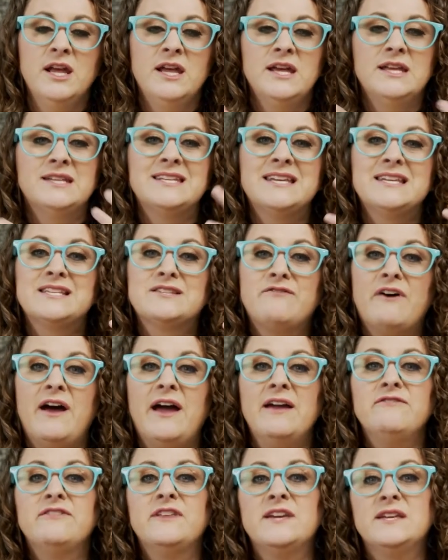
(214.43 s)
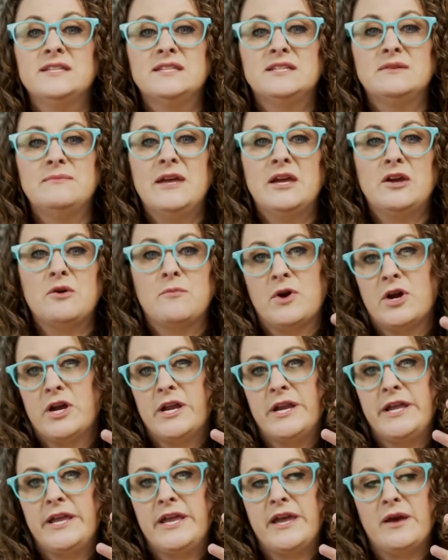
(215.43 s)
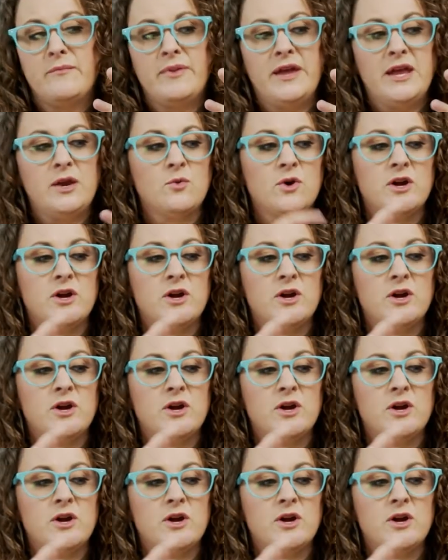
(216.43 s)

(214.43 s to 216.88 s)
It takes five things to make a marketing campaign